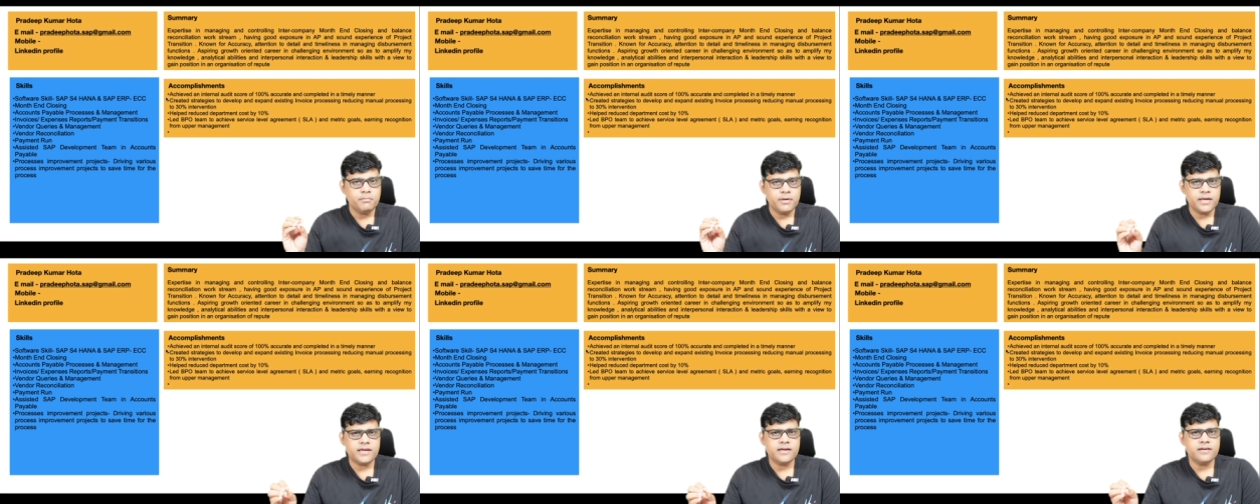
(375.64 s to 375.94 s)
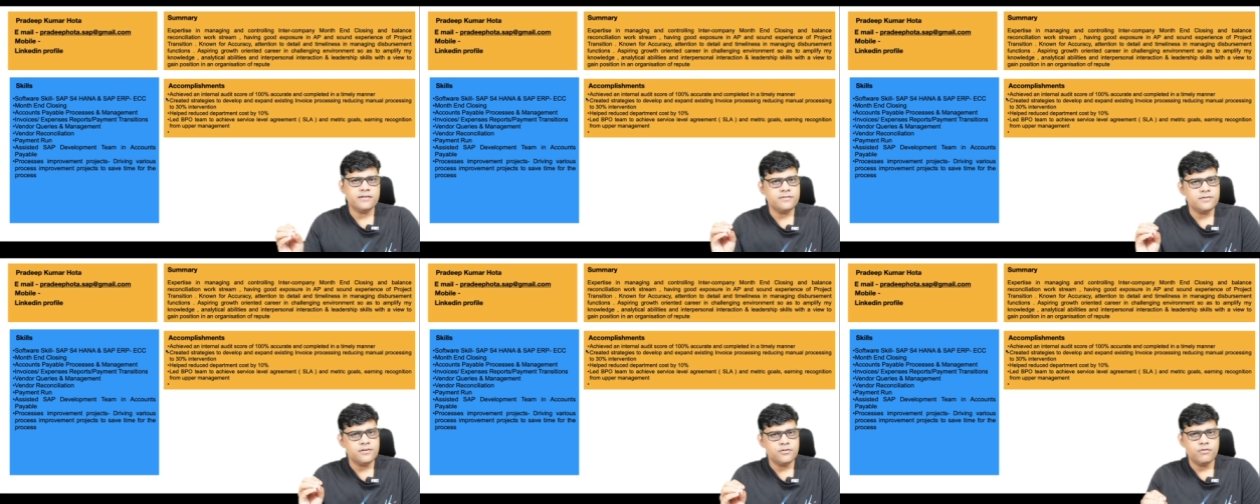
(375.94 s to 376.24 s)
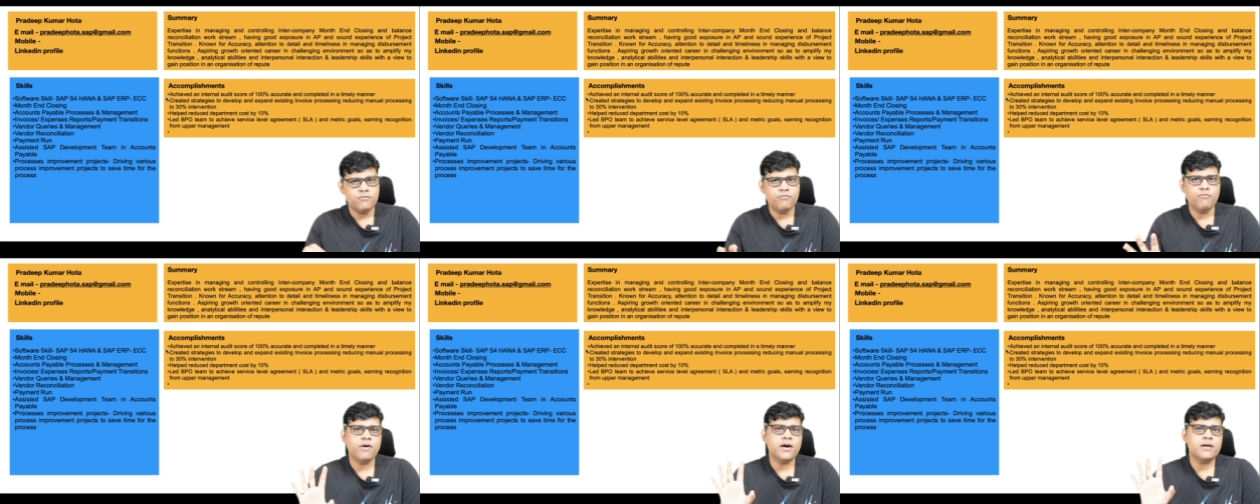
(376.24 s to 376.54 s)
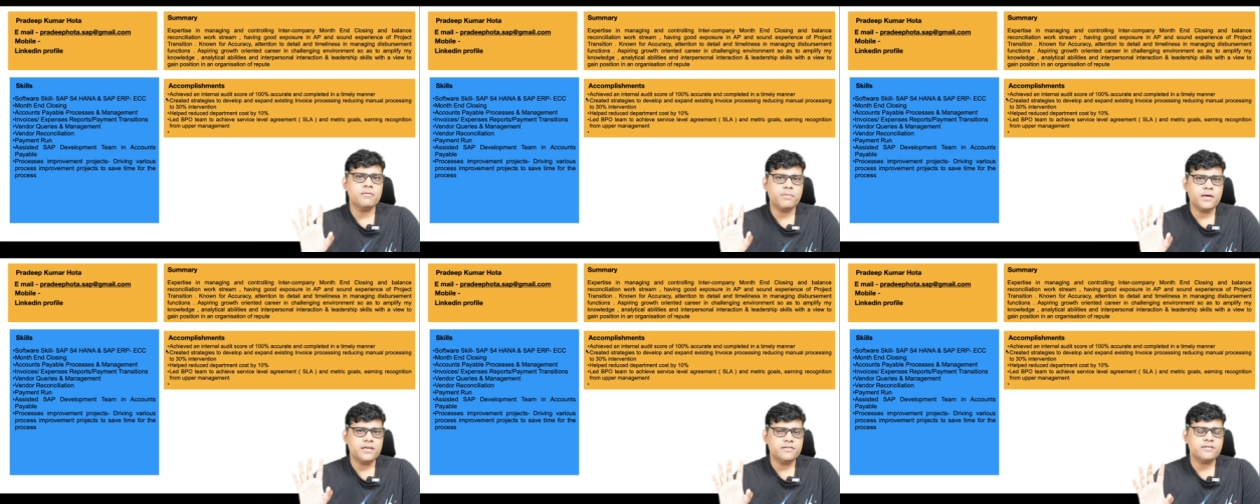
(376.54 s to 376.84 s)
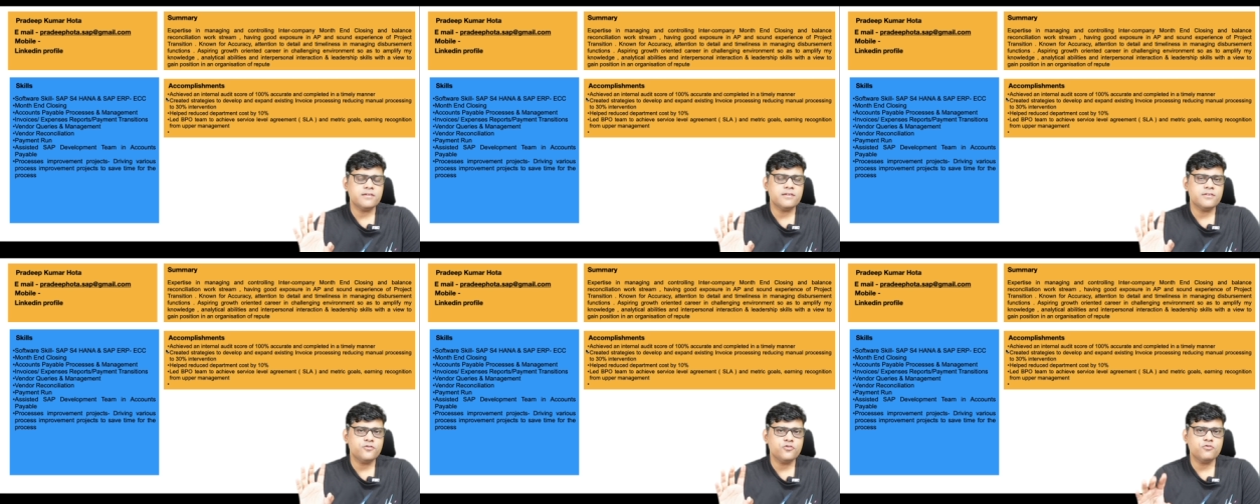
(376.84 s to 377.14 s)
make it one page
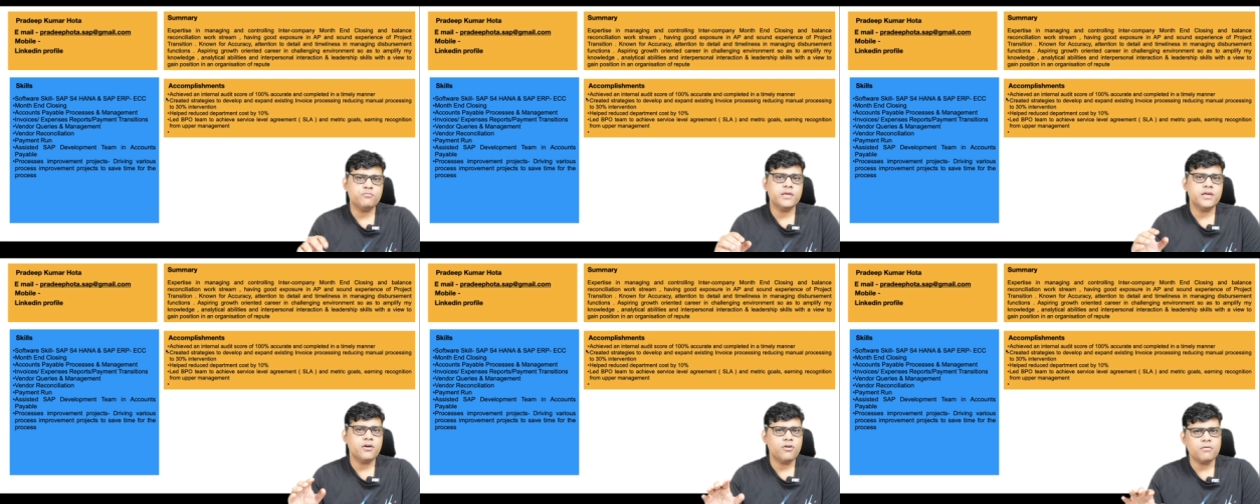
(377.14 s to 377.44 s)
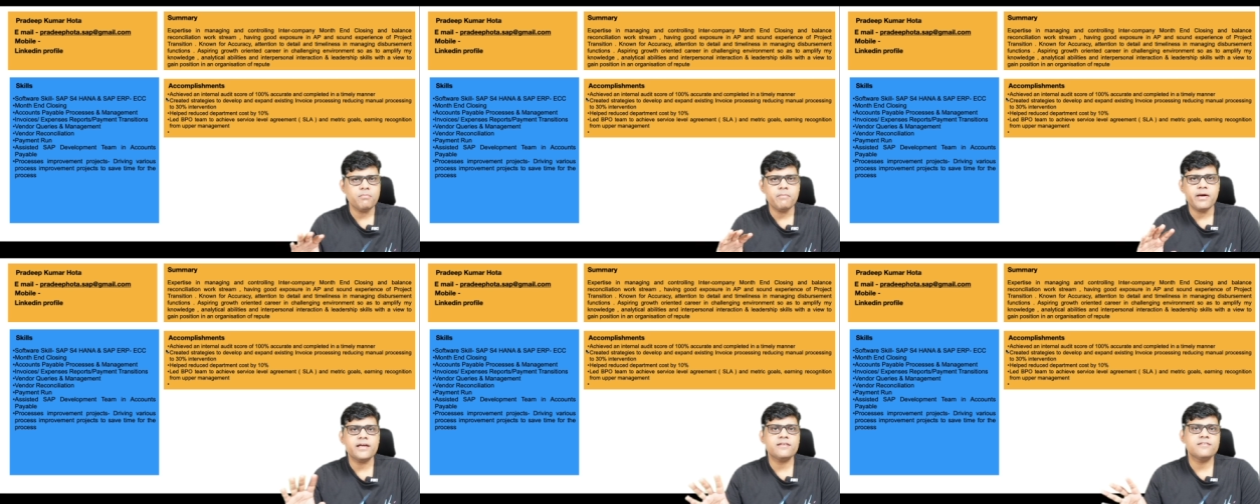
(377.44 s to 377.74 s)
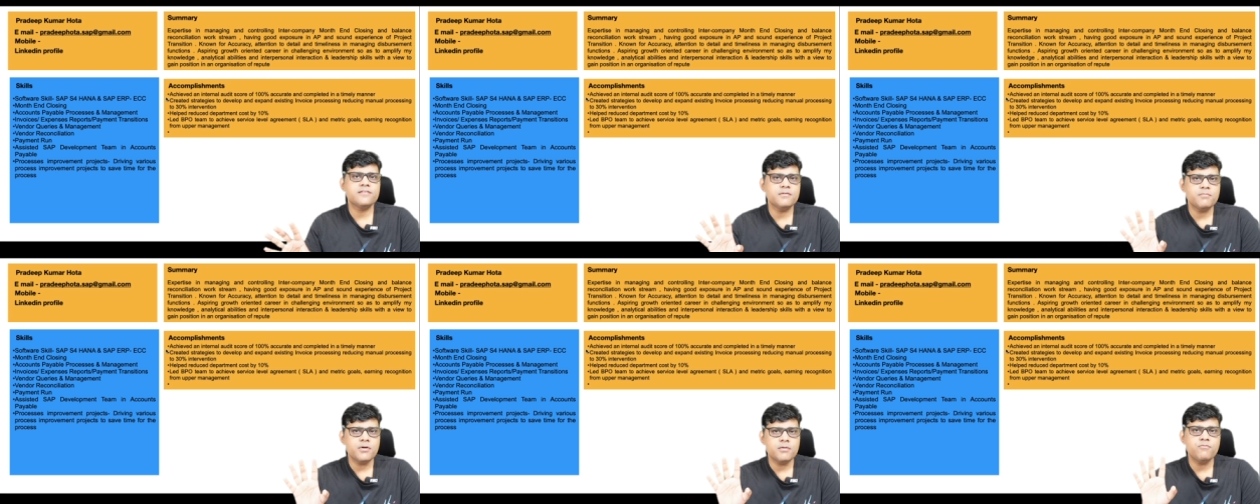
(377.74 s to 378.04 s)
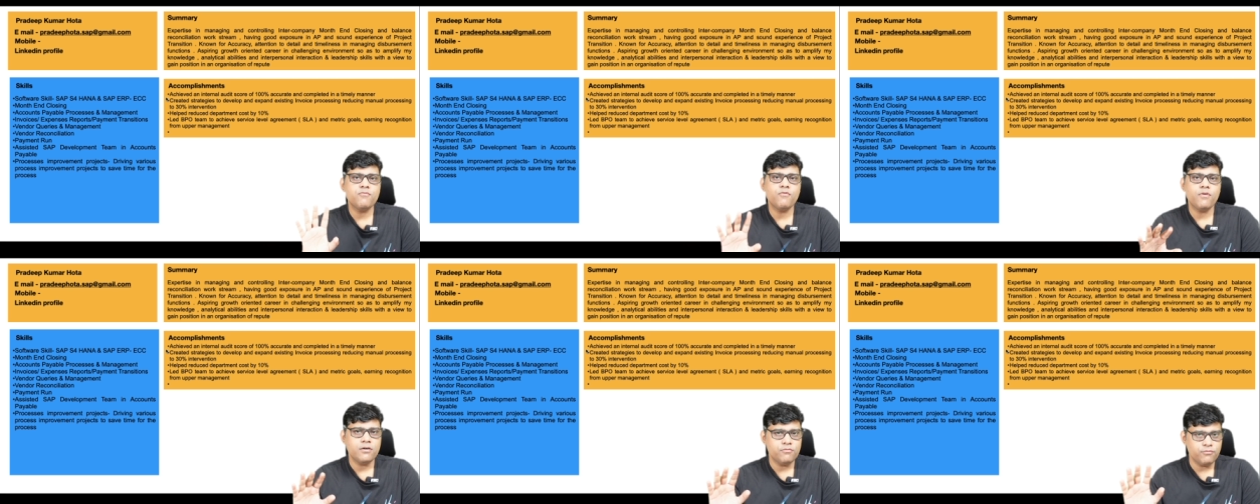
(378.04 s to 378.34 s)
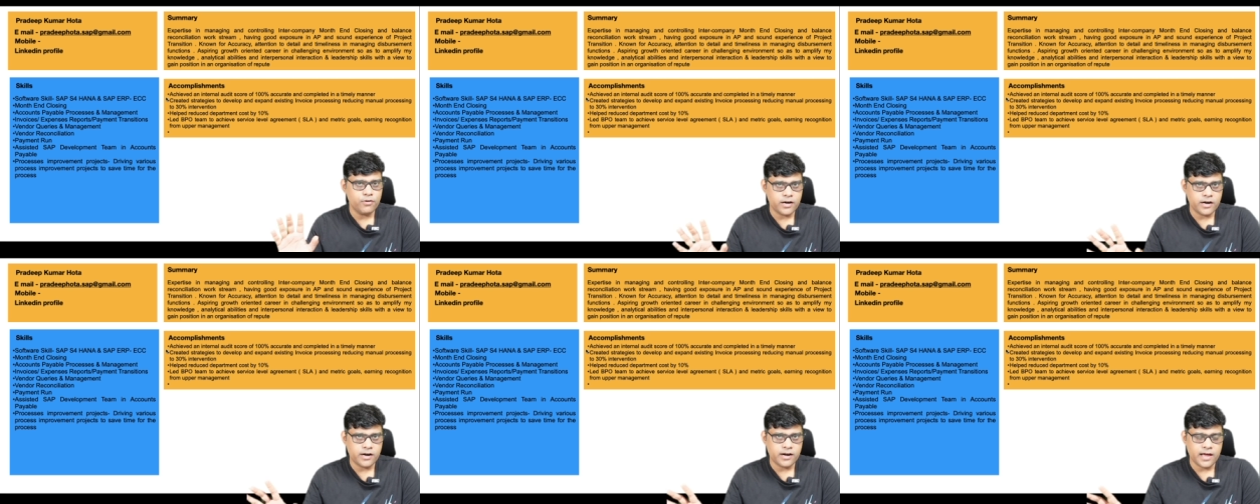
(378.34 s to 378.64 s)
resume or maximum
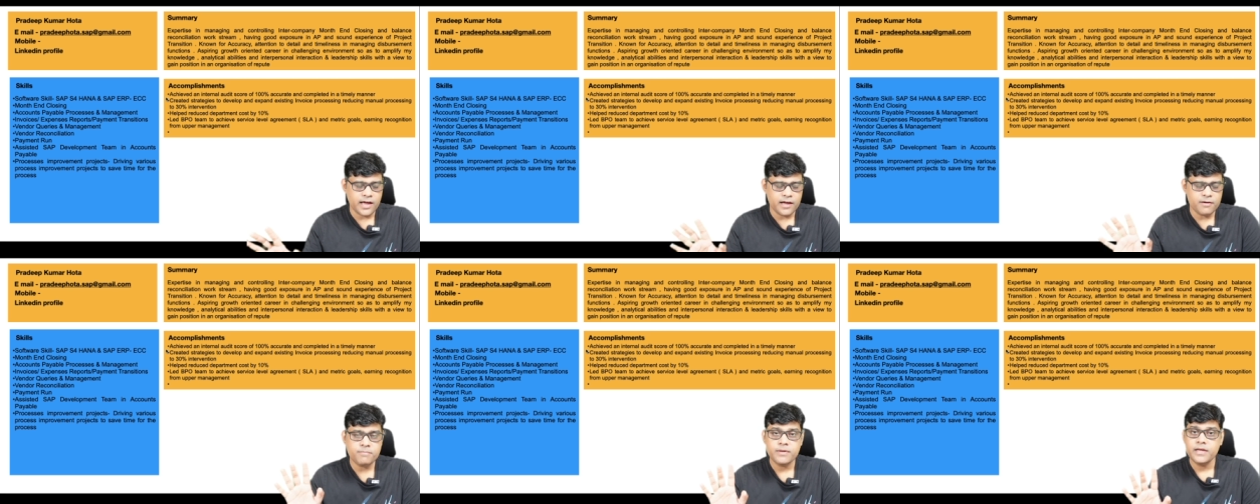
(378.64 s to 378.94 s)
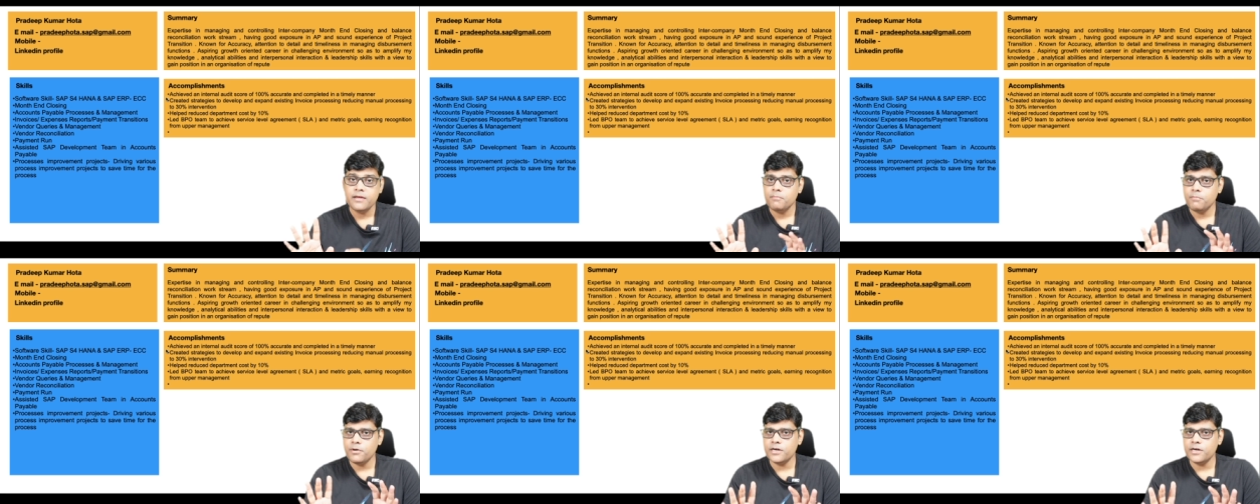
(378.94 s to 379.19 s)
one and a half.